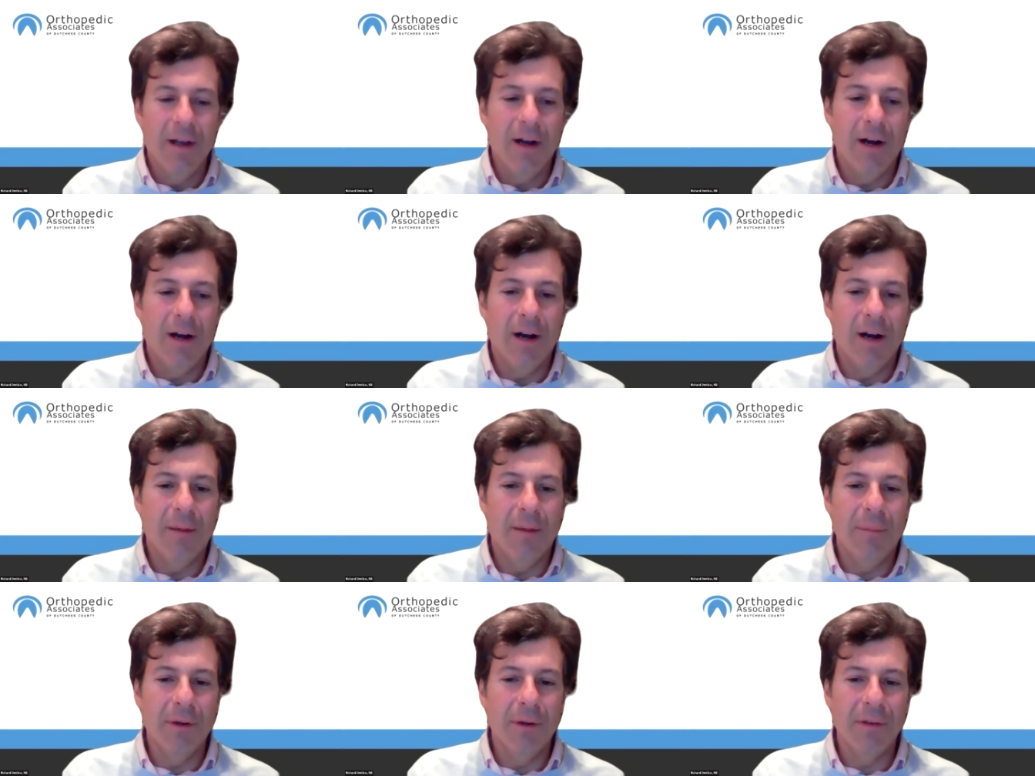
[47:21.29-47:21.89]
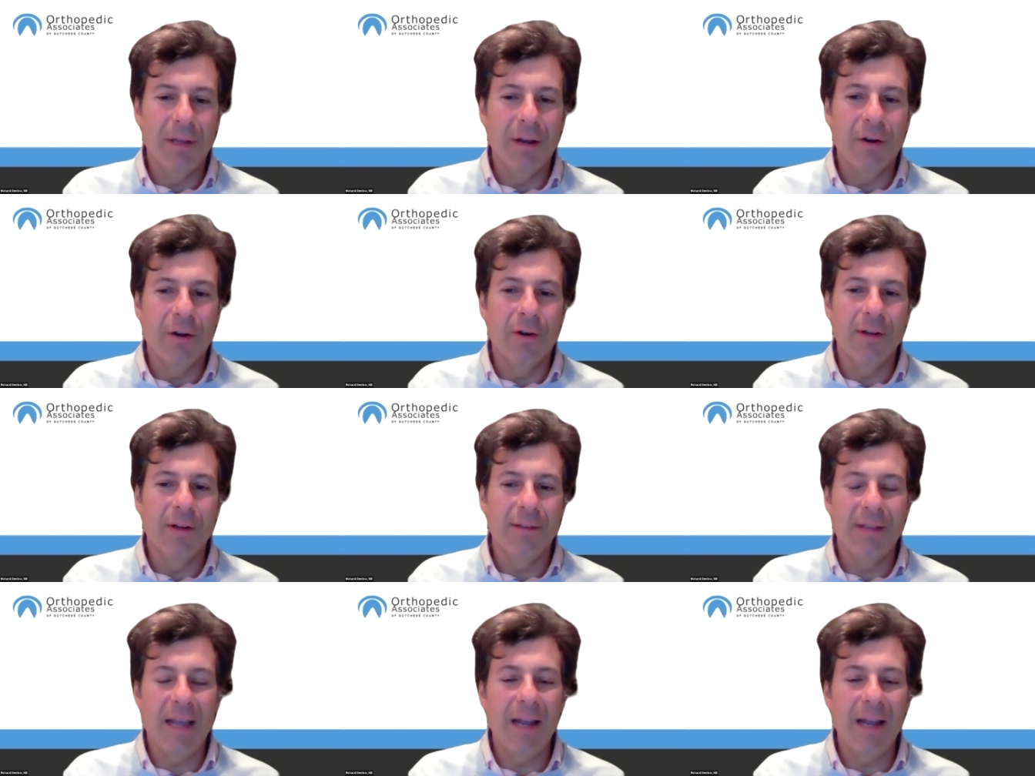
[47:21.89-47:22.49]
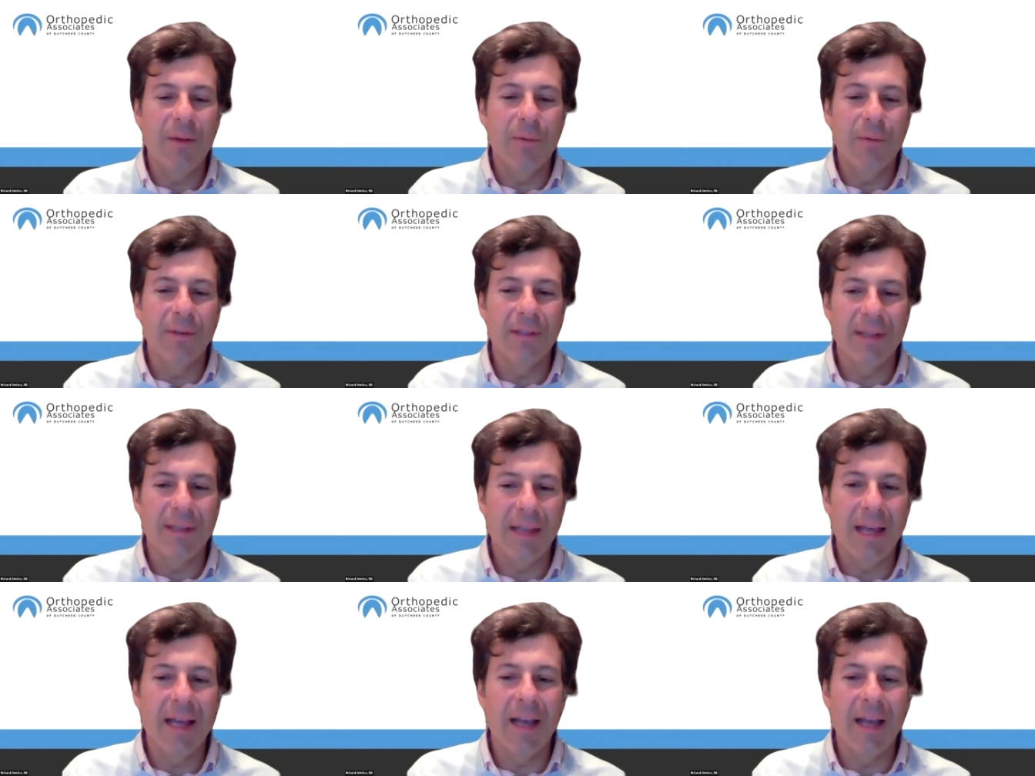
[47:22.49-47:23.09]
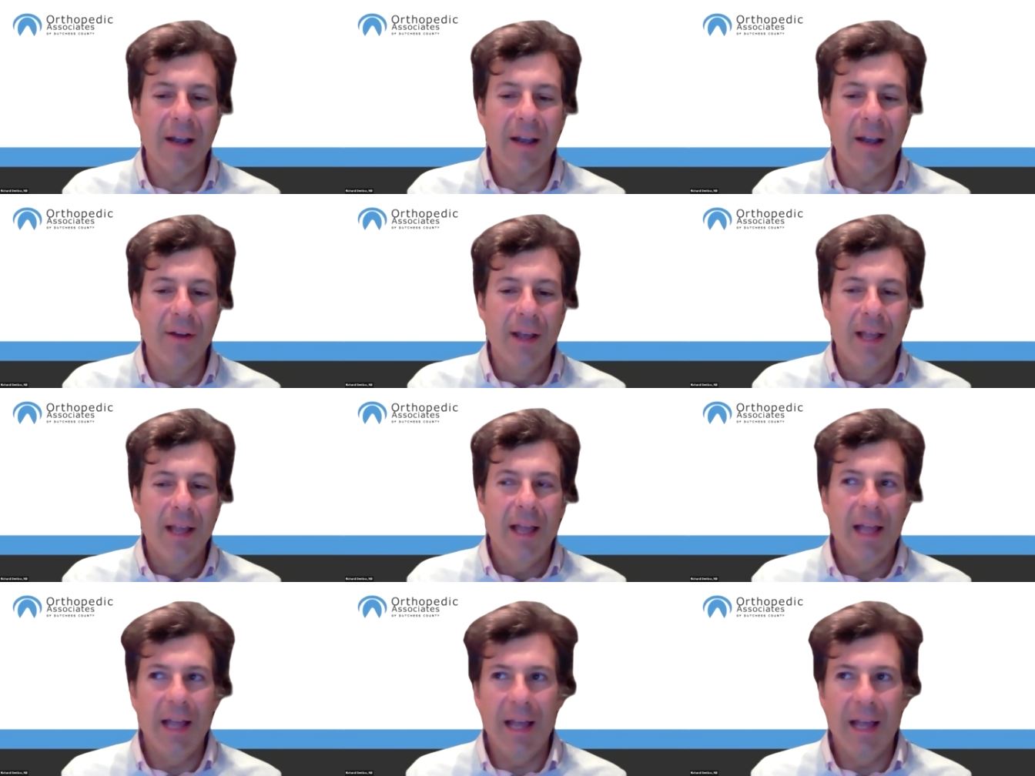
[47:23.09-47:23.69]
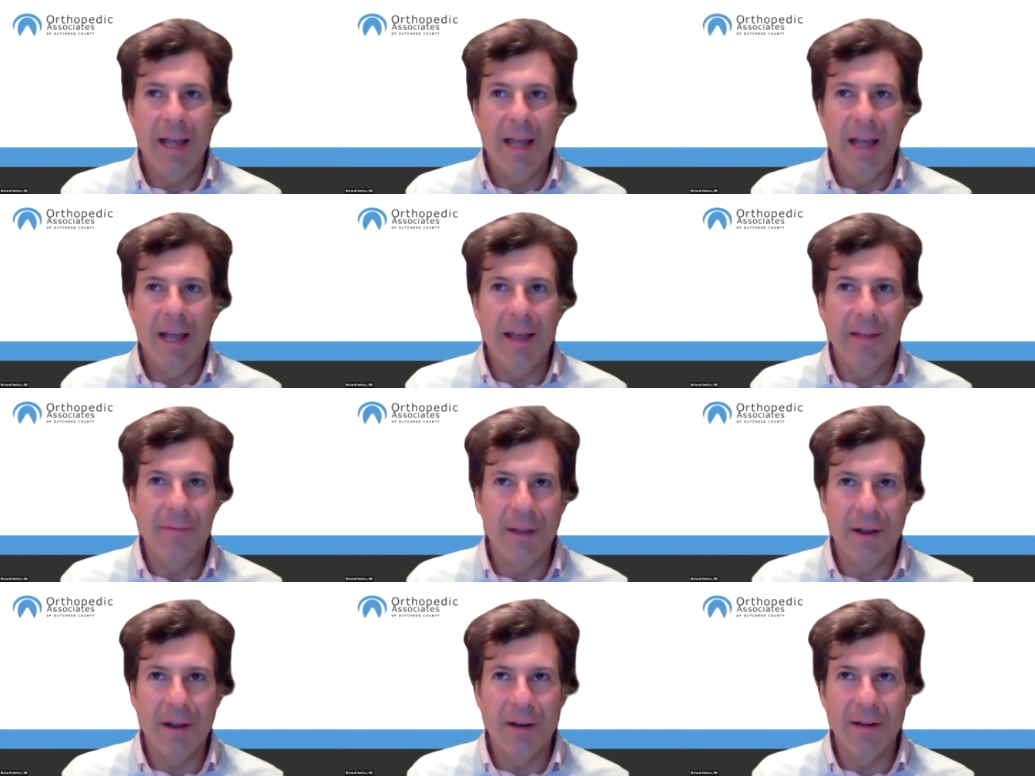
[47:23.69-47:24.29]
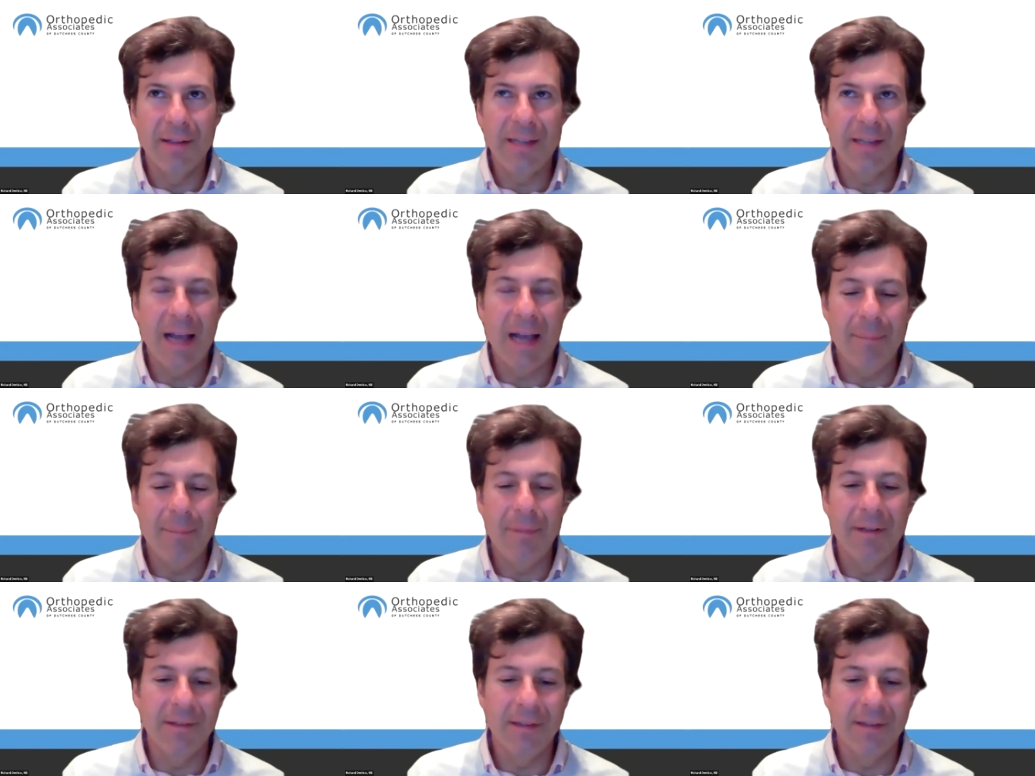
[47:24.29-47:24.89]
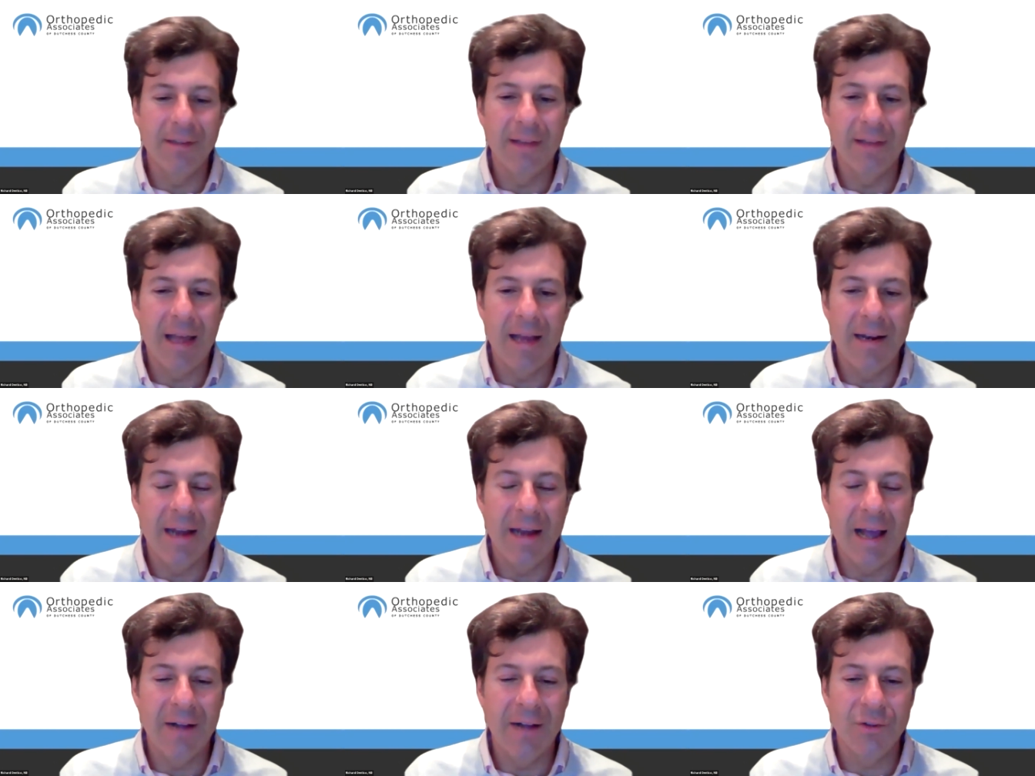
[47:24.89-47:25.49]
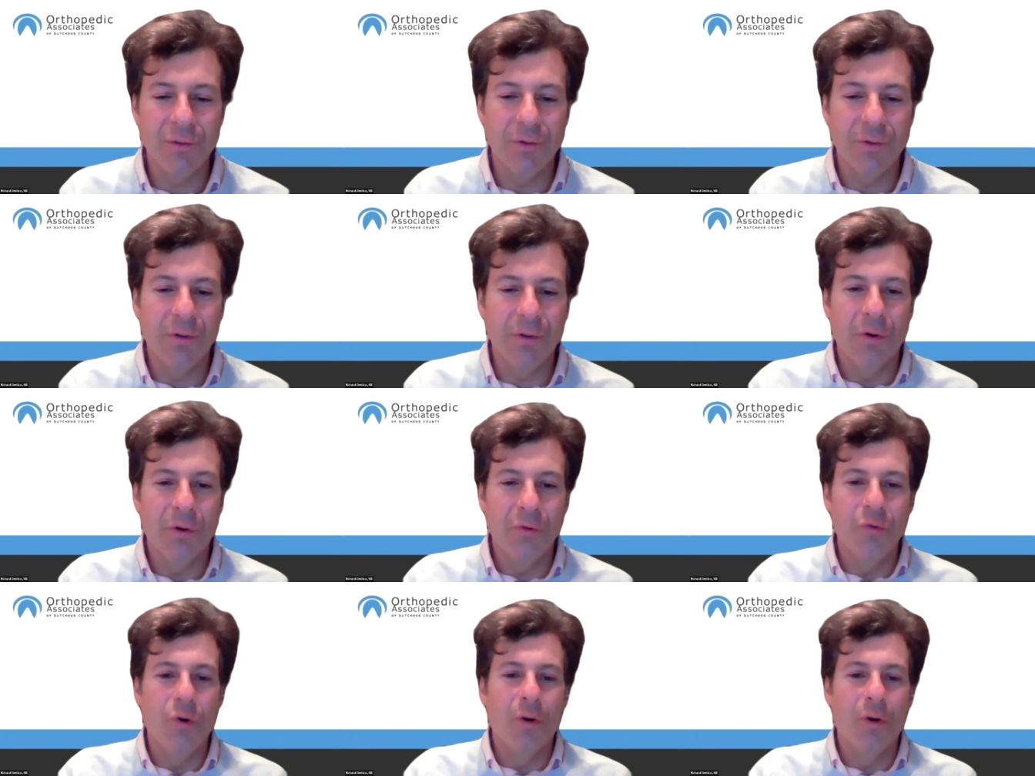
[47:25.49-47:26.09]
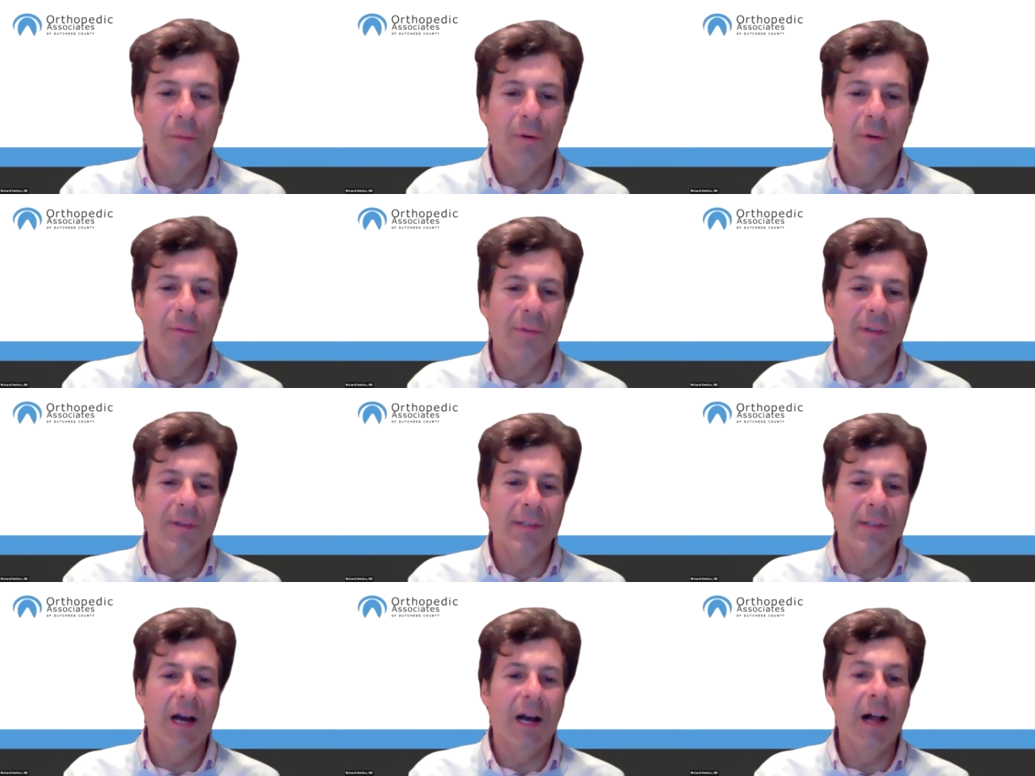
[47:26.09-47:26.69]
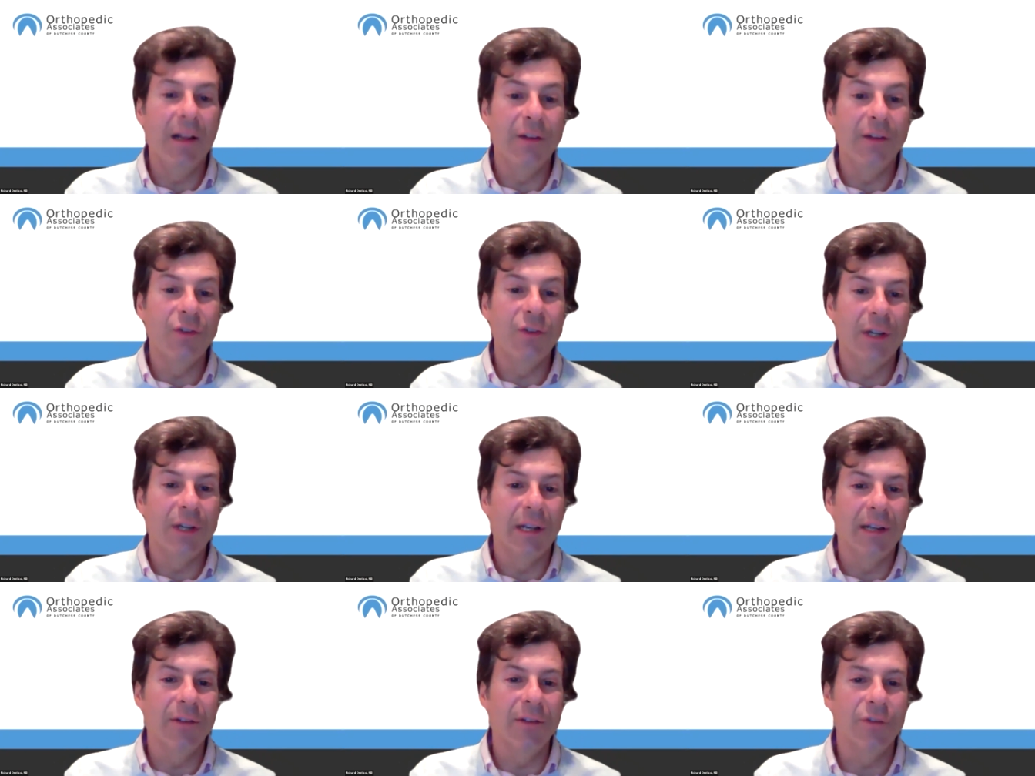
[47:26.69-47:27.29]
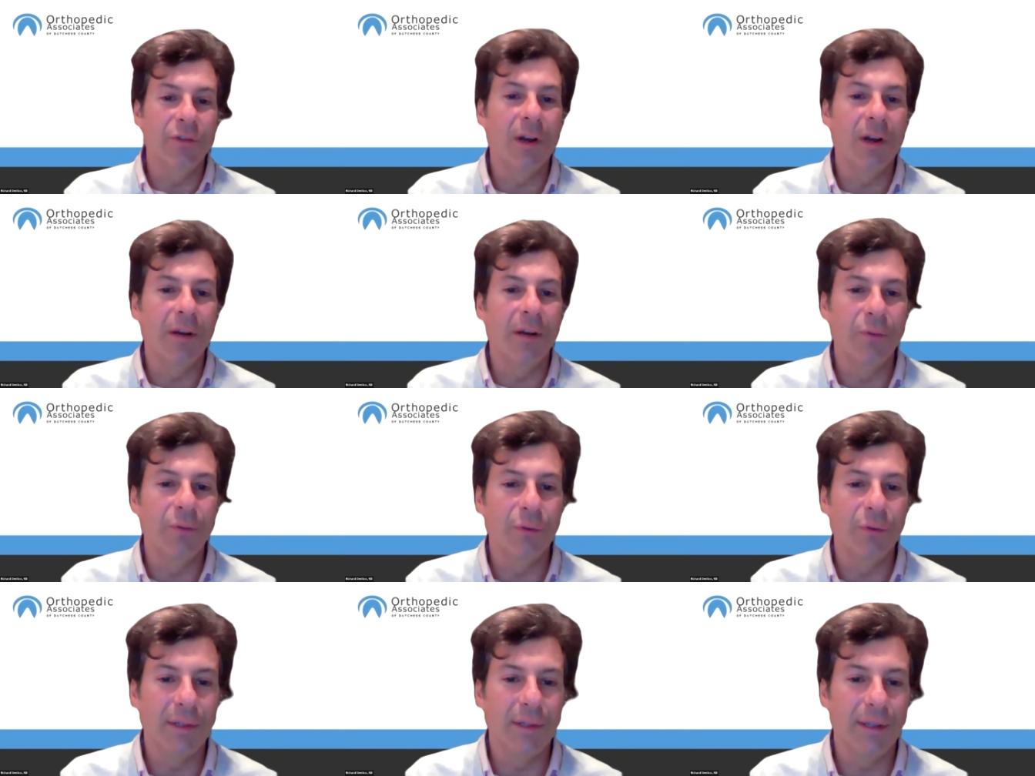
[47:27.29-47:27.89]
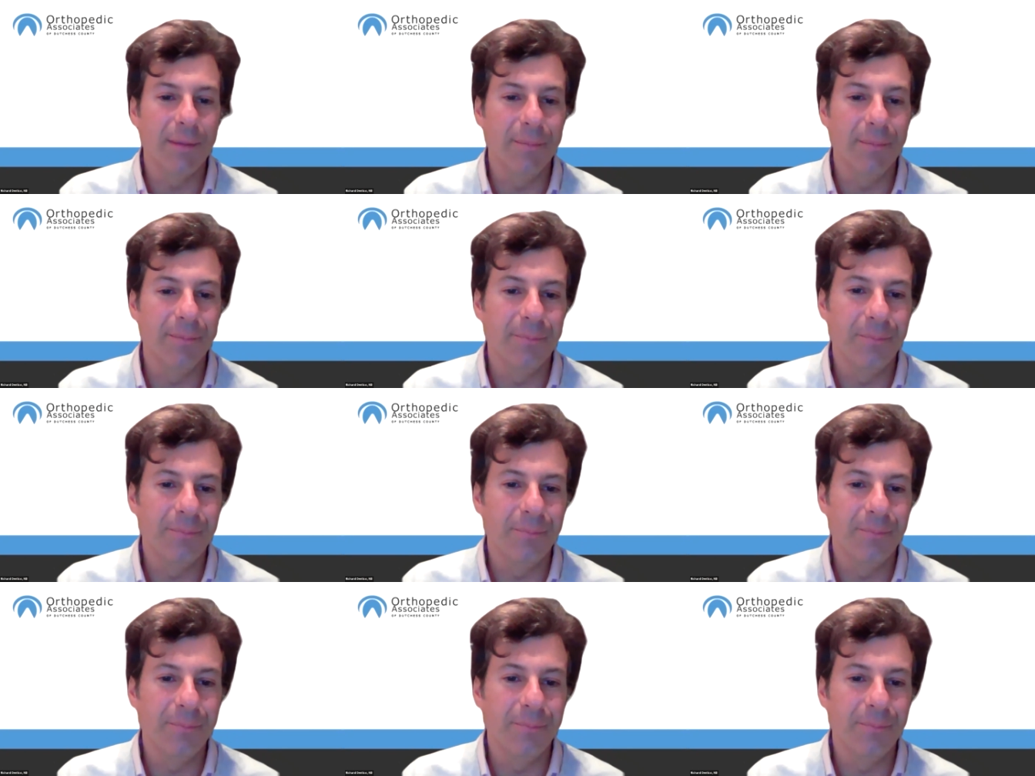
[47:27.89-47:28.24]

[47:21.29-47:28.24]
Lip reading: but they're going to take what's there and they're going to tap into that natural or normal physiology and try to boost it.